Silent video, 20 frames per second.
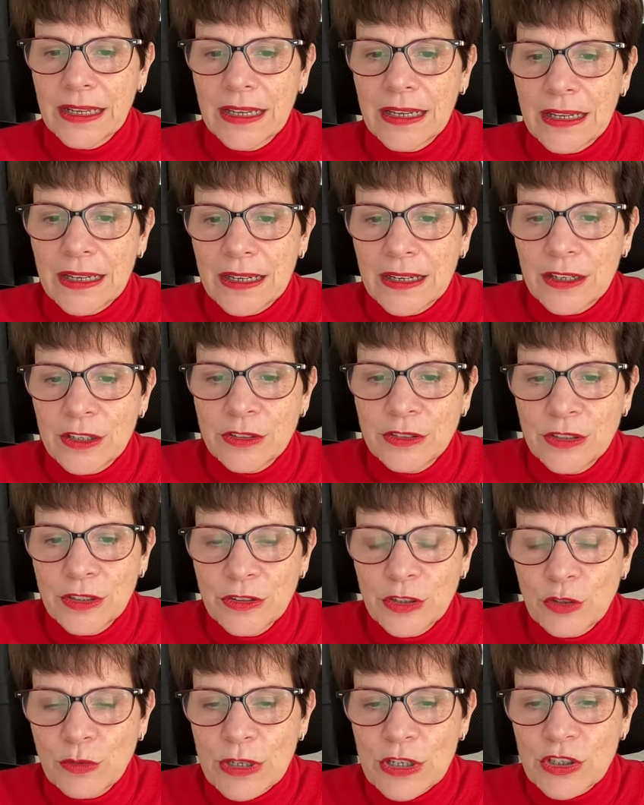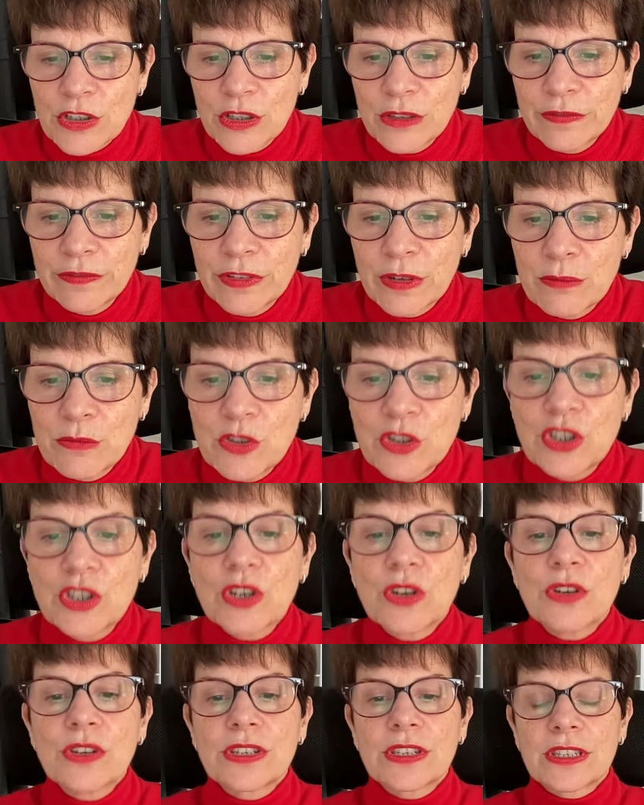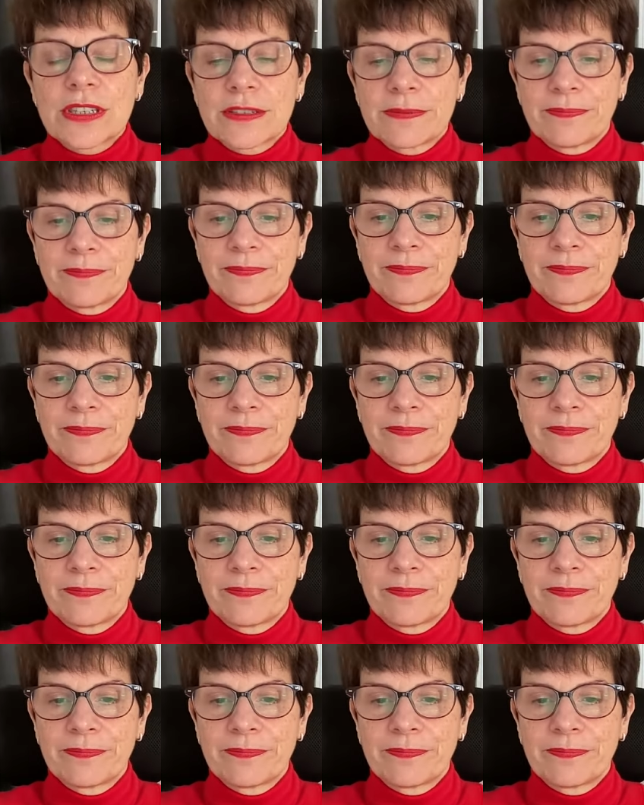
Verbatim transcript: uh, another question from Joyce.